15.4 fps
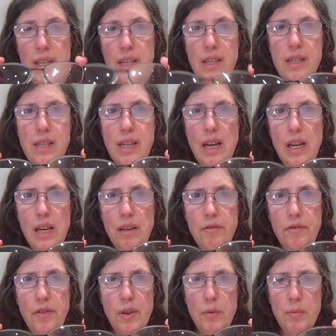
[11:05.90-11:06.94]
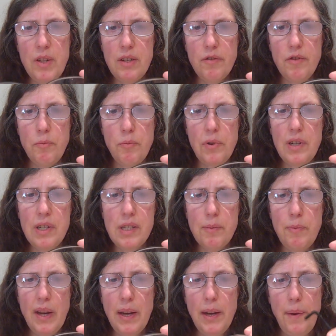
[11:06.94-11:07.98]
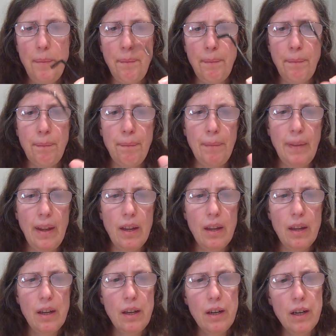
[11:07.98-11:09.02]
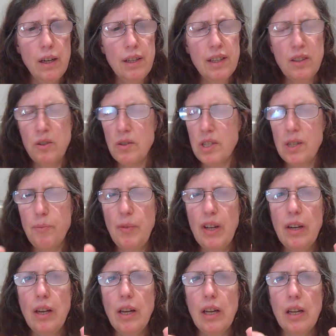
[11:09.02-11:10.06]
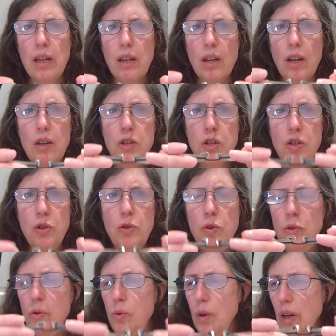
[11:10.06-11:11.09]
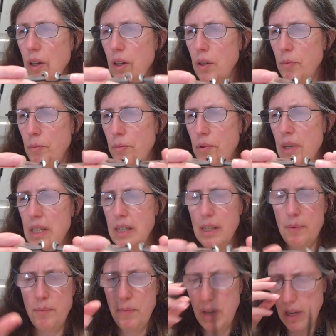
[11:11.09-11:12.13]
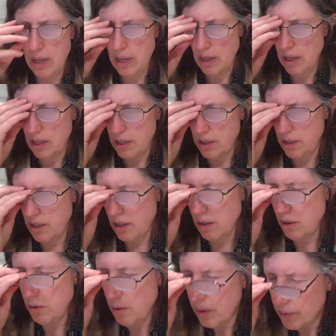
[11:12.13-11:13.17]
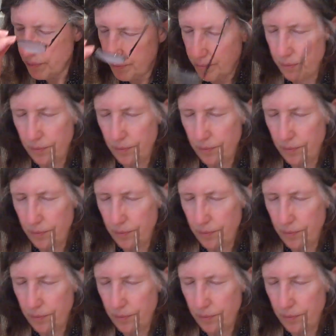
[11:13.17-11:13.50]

these have a bit of a prism in. They got something like a 2 prism. So,